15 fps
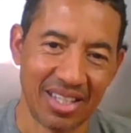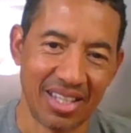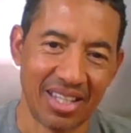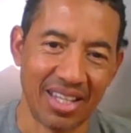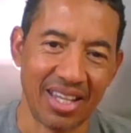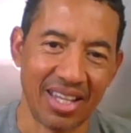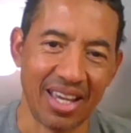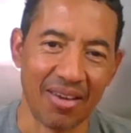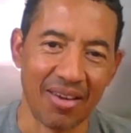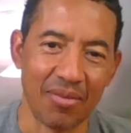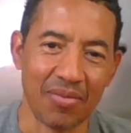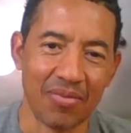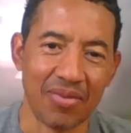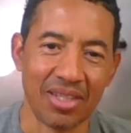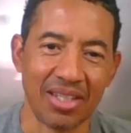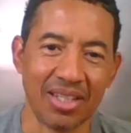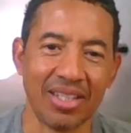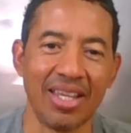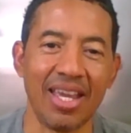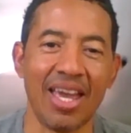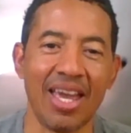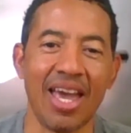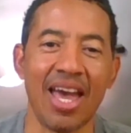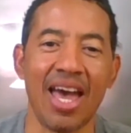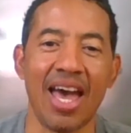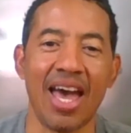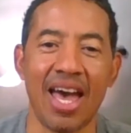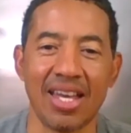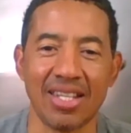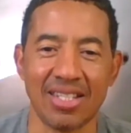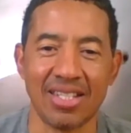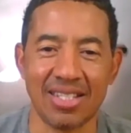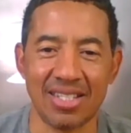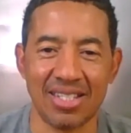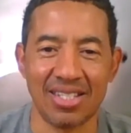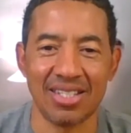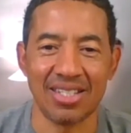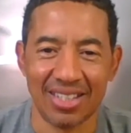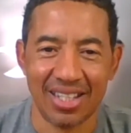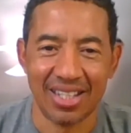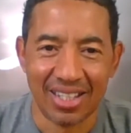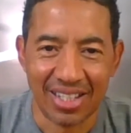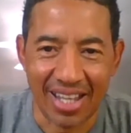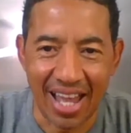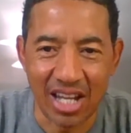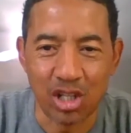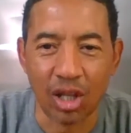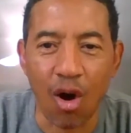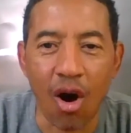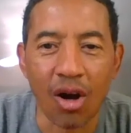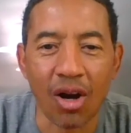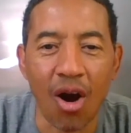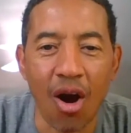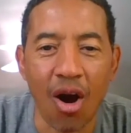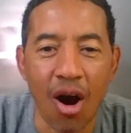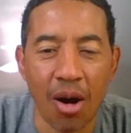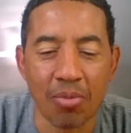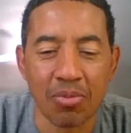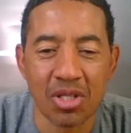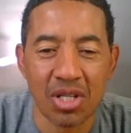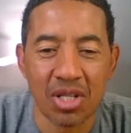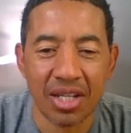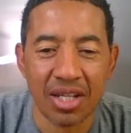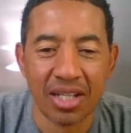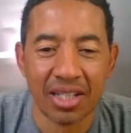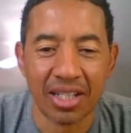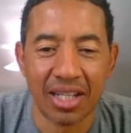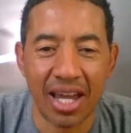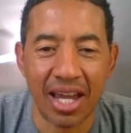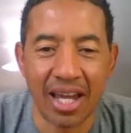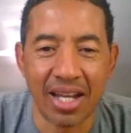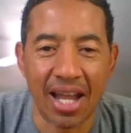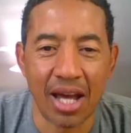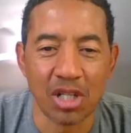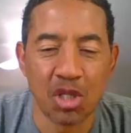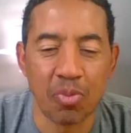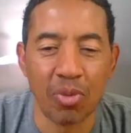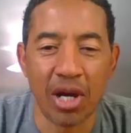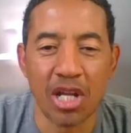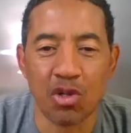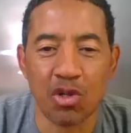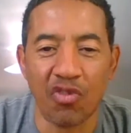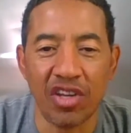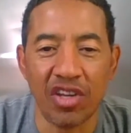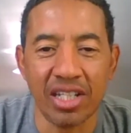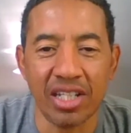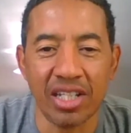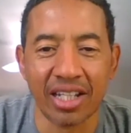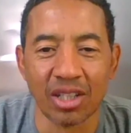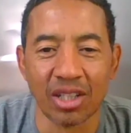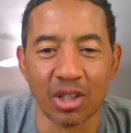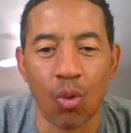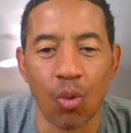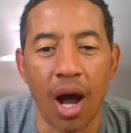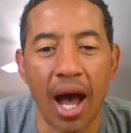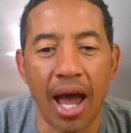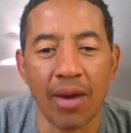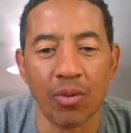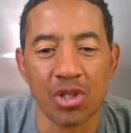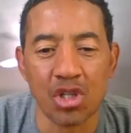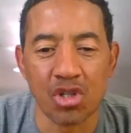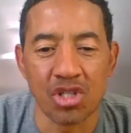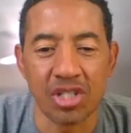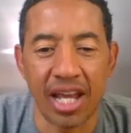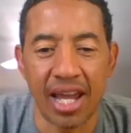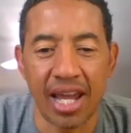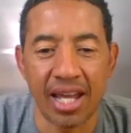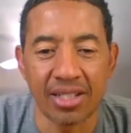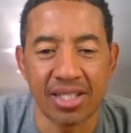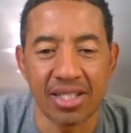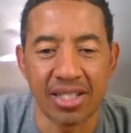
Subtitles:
Yep. Yes. Nice long arms. Okay. Now spread your feet, get a little wide with your stance.